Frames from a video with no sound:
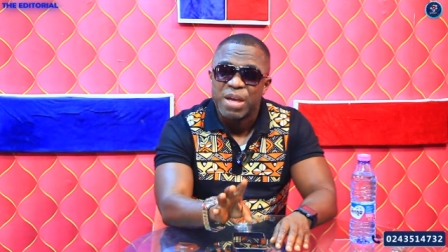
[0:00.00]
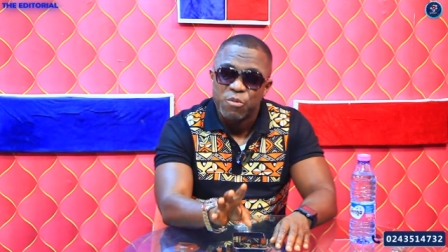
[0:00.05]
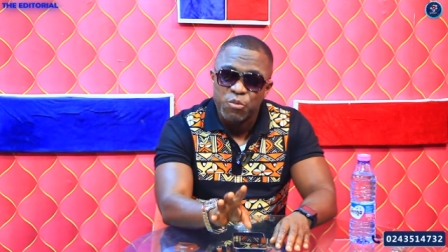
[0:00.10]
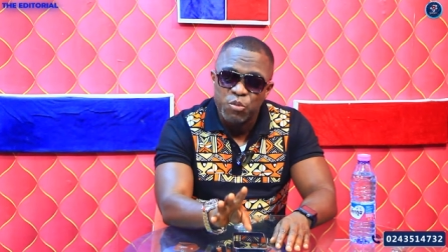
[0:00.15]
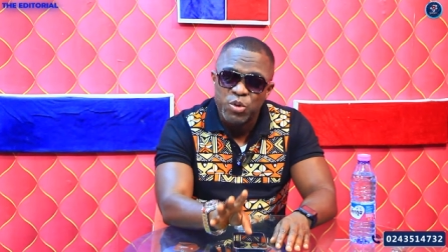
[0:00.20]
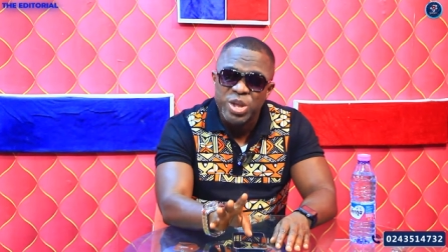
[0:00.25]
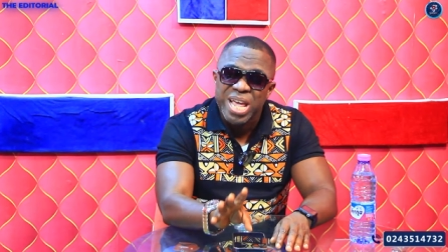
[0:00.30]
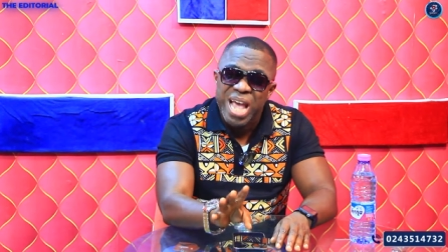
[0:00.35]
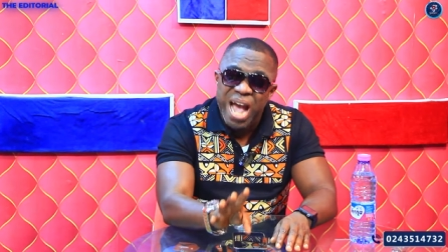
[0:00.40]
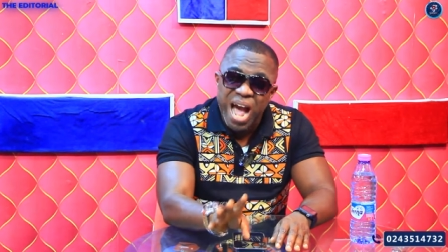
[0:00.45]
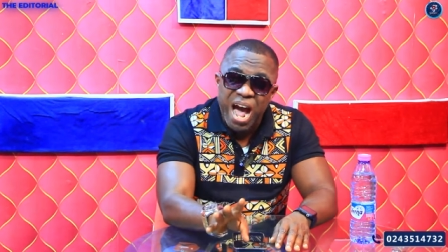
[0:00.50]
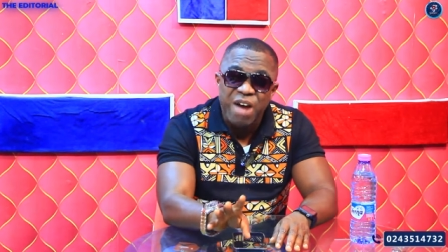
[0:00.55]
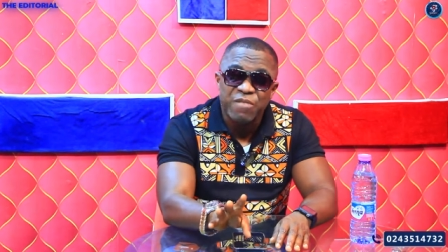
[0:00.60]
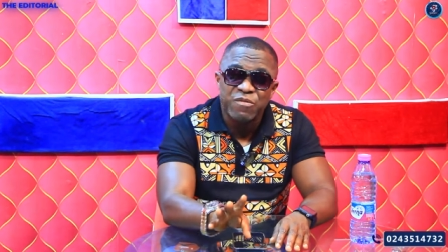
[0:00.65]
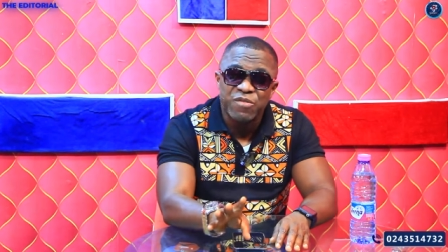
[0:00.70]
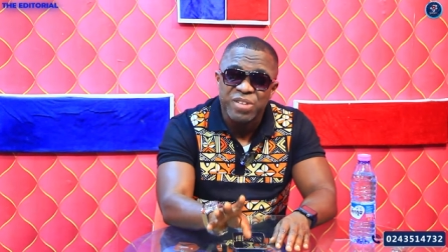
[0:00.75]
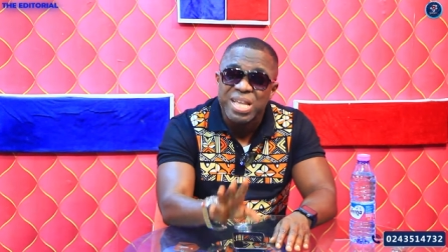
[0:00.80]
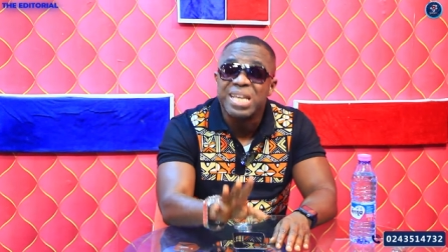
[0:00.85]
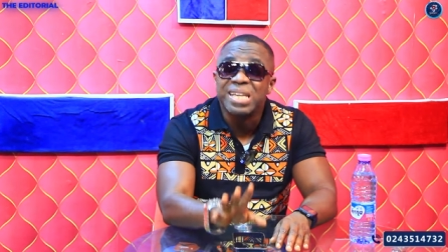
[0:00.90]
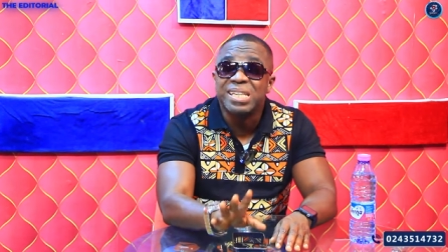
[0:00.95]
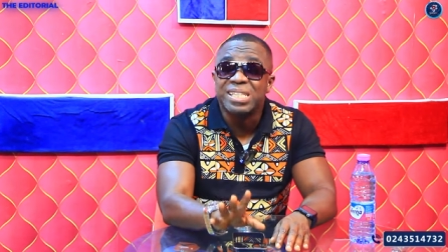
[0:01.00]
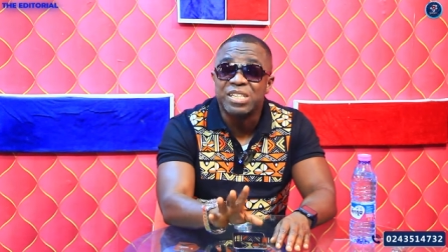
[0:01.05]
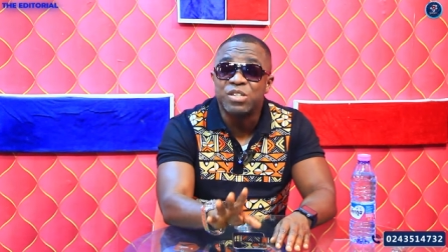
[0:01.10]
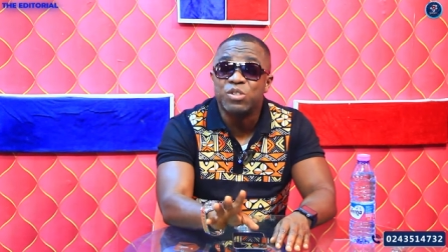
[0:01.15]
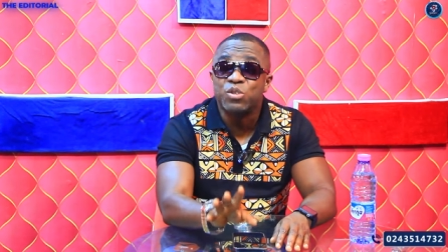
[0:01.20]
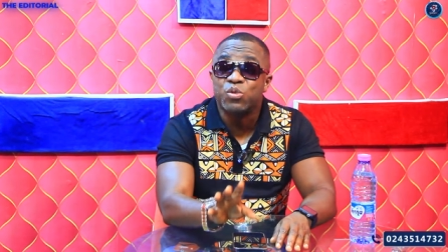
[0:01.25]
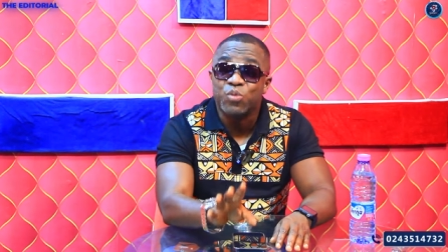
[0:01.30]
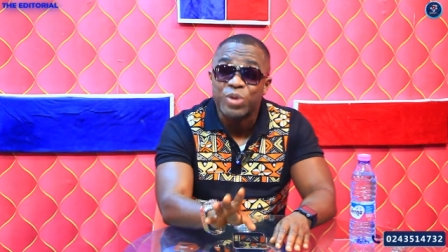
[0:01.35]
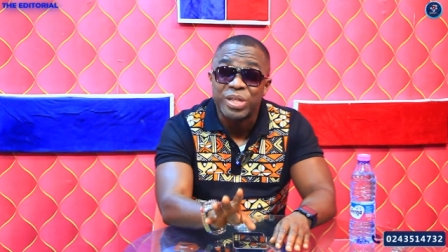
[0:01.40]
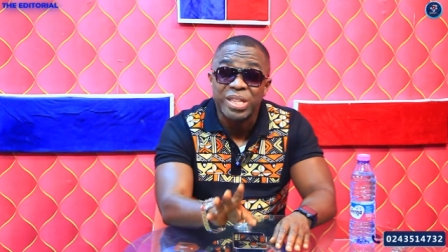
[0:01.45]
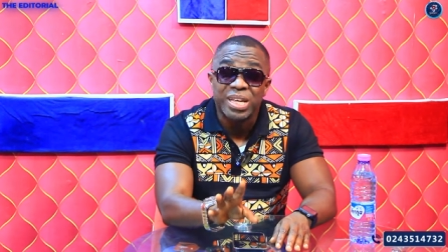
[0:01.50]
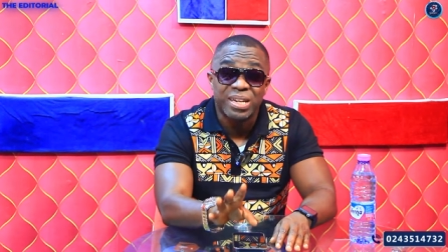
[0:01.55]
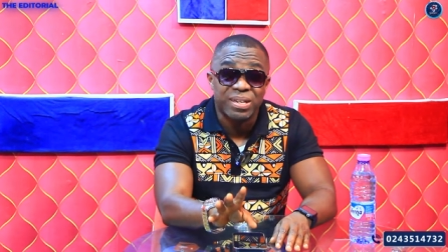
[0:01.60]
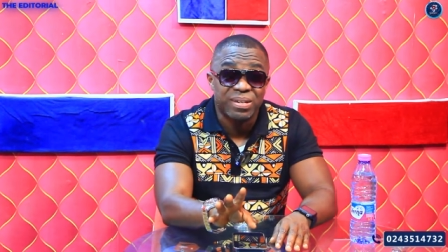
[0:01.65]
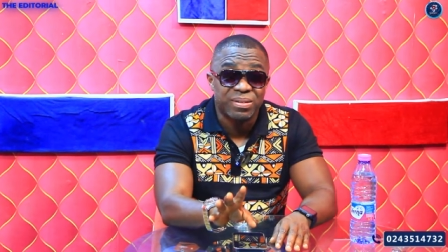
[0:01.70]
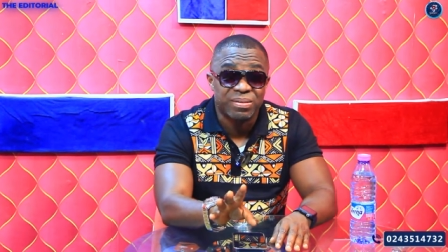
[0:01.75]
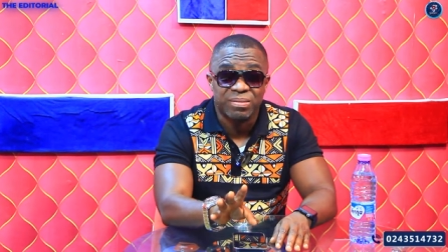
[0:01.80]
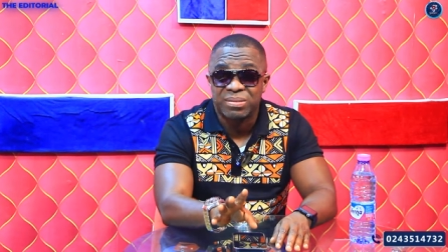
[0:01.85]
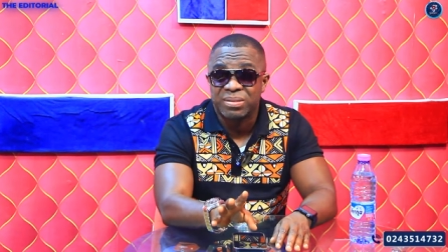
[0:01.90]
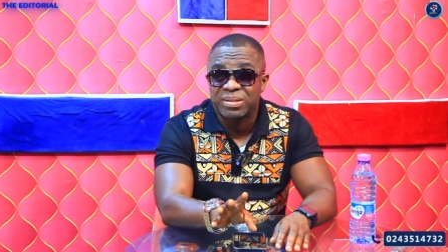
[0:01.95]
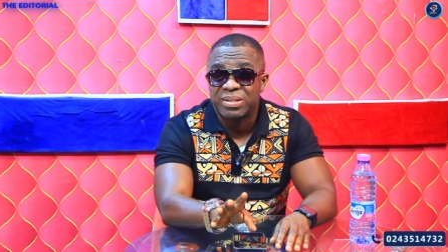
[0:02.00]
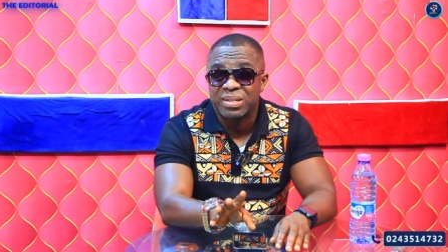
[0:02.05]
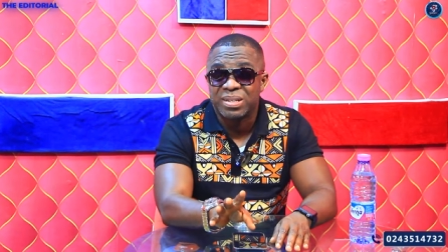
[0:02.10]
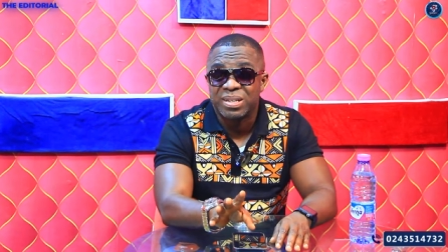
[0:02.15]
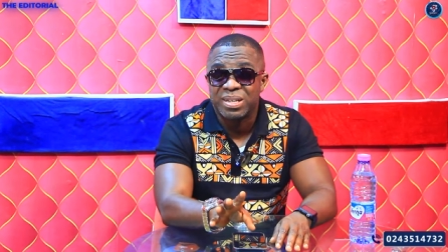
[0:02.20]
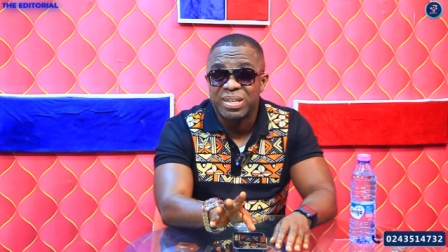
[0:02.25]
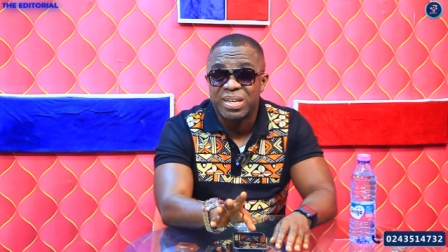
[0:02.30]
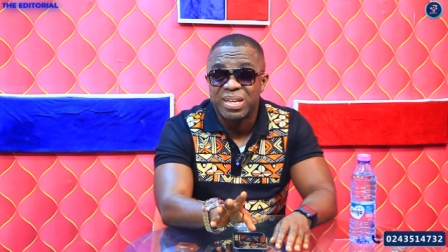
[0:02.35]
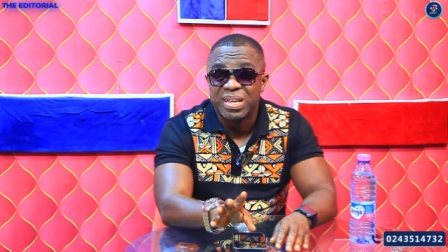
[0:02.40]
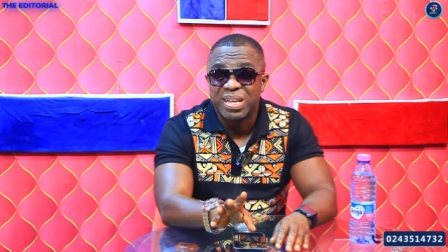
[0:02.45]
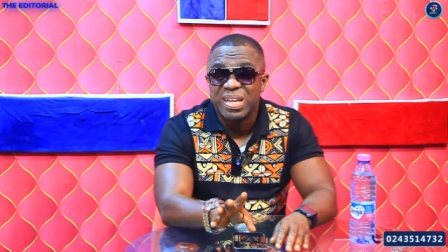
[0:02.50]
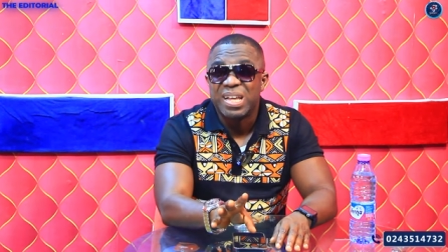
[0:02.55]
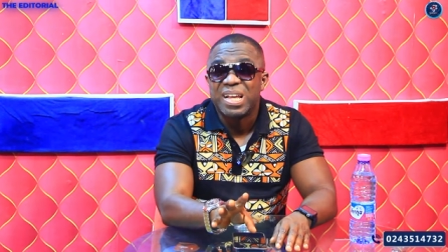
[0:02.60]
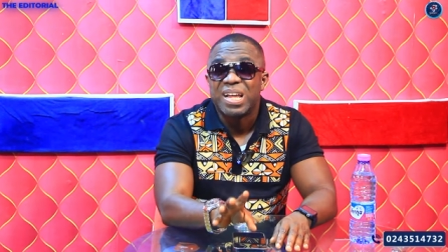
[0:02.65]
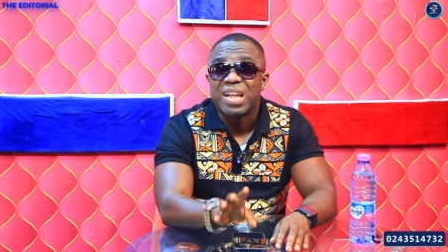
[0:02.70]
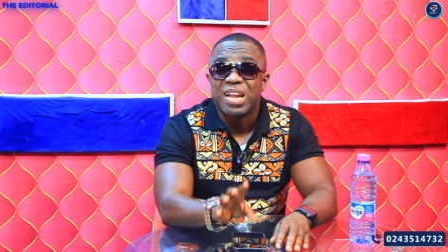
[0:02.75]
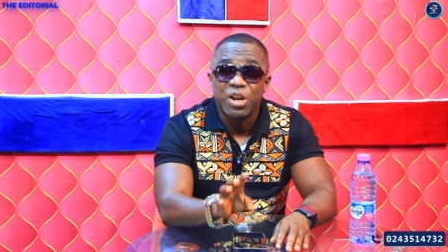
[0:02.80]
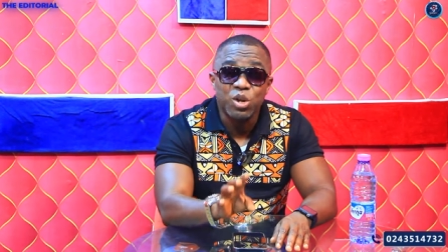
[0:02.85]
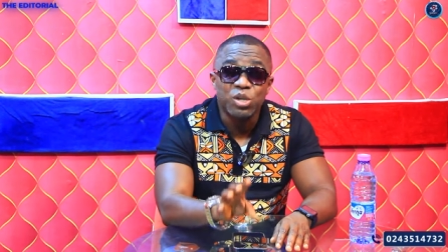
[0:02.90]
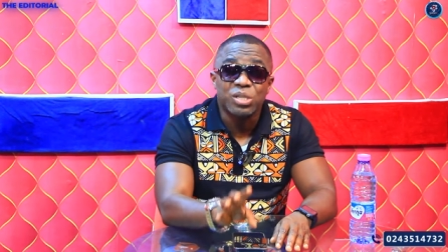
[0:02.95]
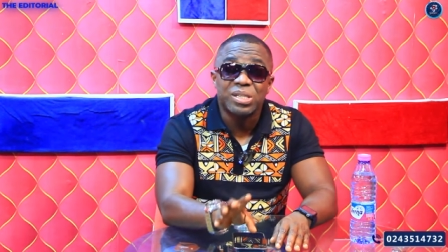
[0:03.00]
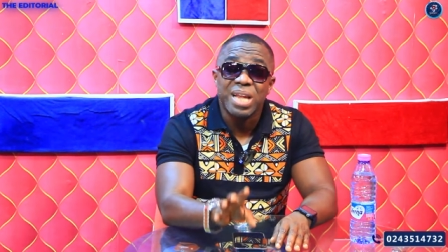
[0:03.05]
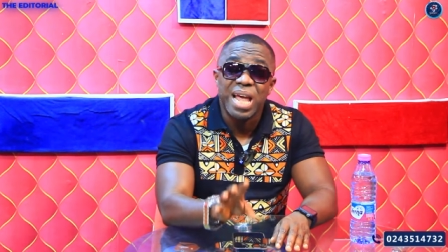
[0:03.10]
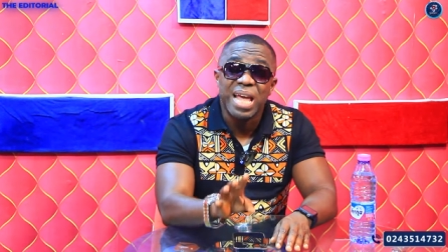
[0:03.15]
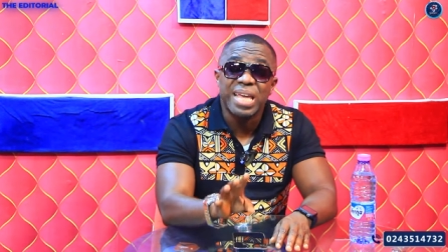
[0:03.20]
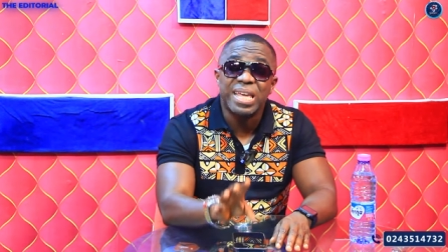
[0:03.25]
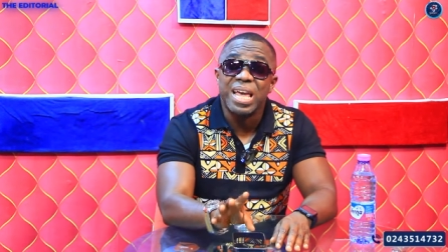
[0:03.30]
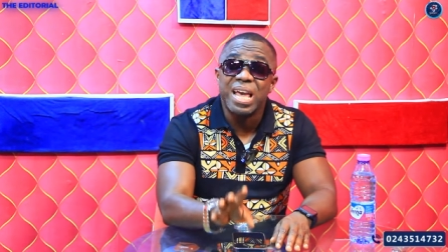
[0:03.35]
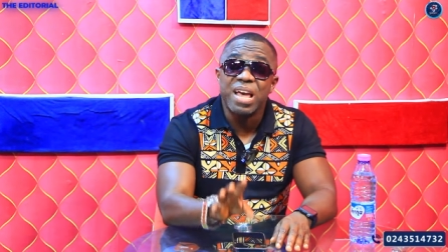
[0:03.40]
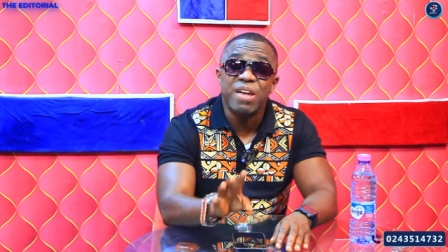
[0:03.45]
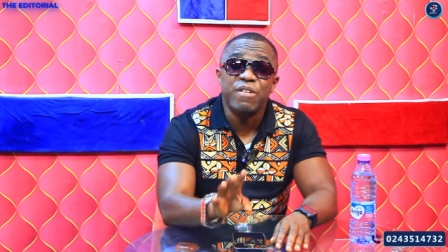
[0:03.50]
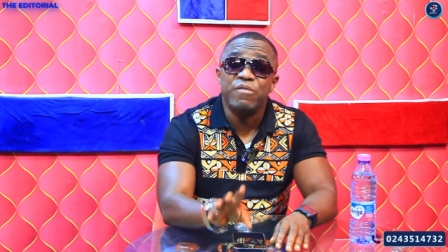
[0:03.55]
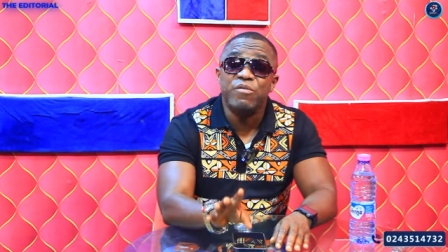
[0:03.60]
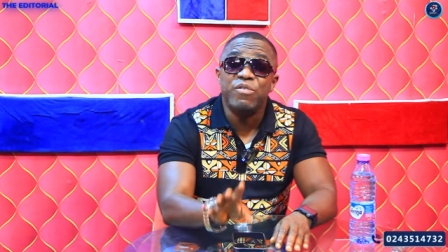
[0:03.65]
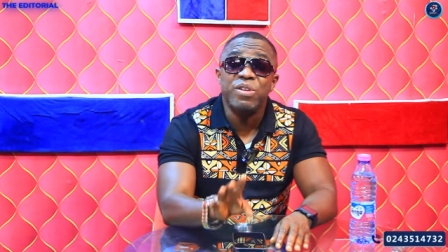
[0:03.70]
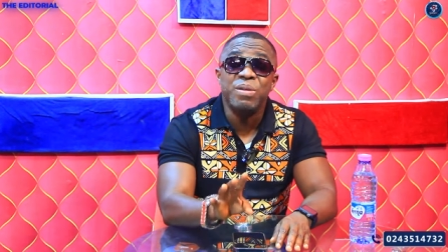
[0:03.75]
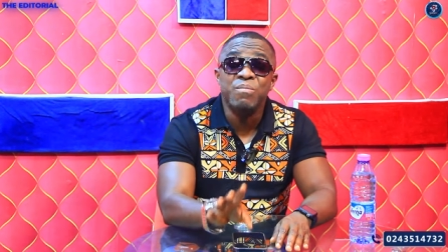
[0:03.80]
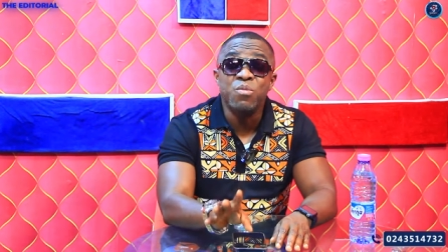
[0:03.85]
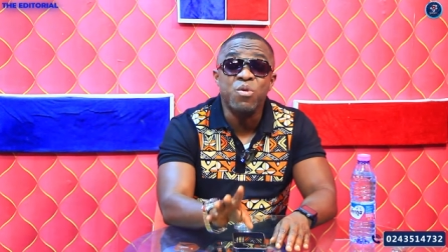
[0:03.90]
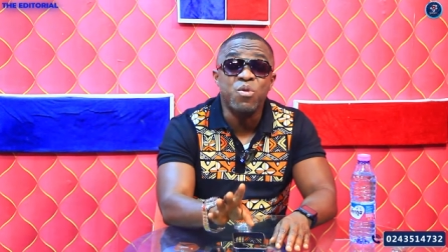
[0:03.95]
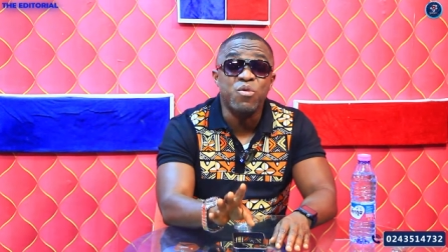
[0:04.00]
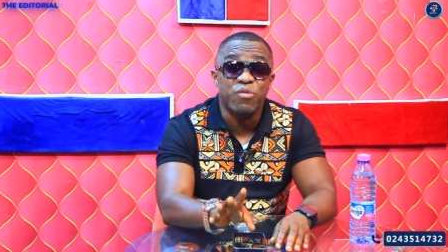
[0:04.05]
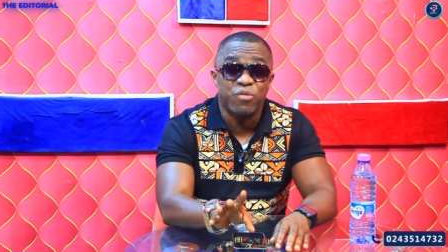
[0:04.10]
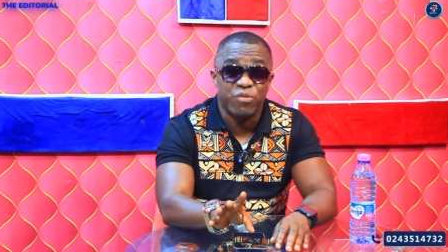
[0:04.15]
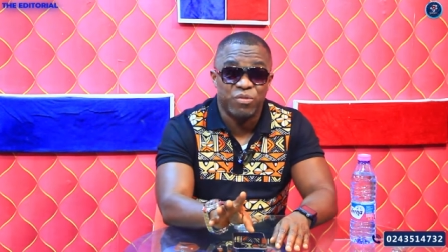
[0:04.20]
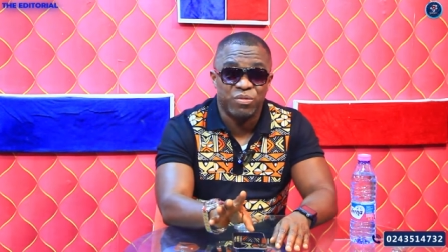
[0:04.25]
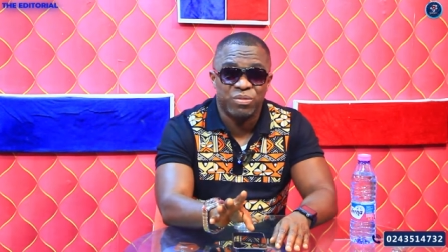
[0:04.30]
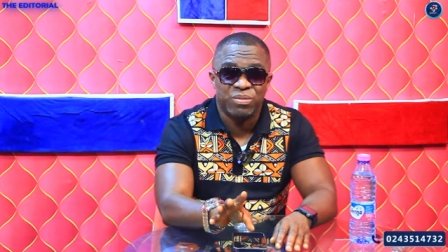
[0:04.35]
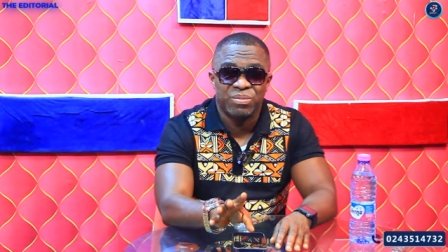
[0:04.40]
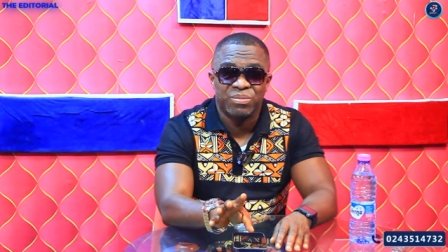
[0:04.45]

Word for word: we have issues with it. Looks like every move